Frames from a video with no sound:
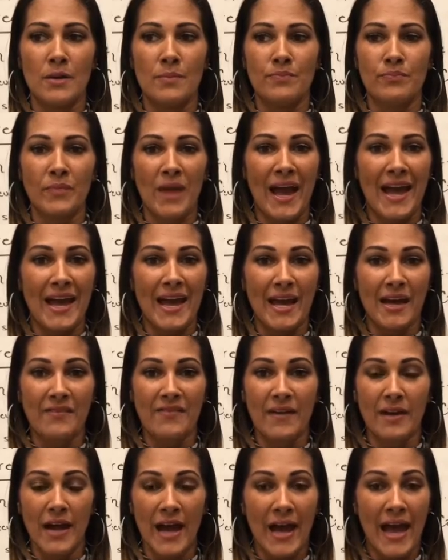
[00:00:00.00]
have
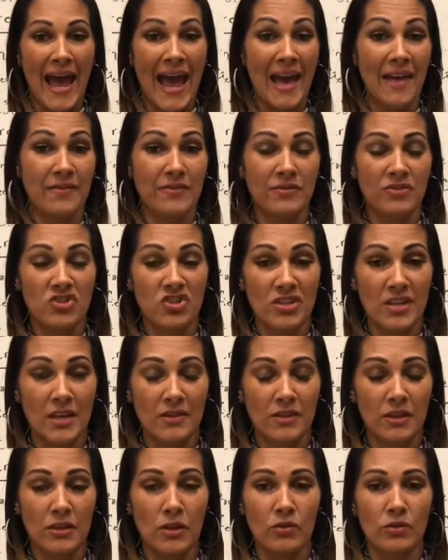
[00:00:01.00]
at Jeanette the
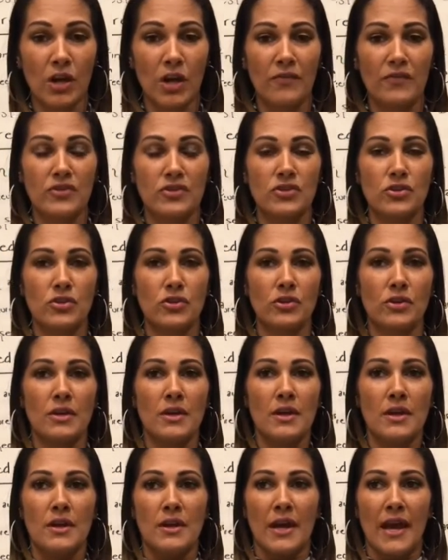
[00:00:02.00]
Loan Officer,
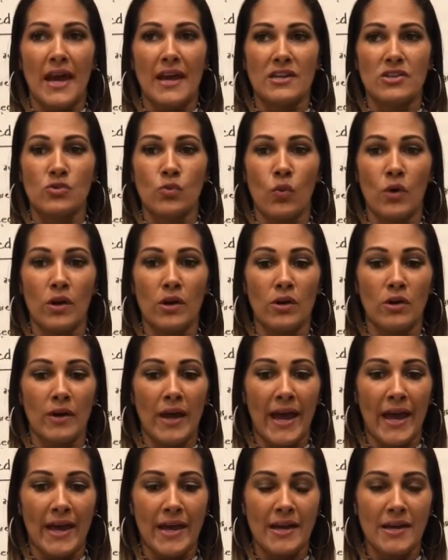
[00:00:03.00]
as well
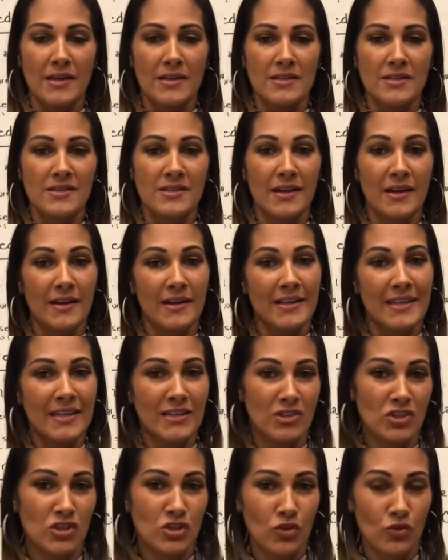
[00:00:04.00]
as
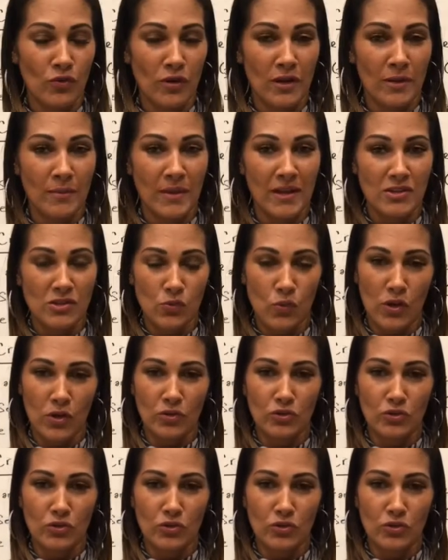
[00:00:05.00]
Instagram as well.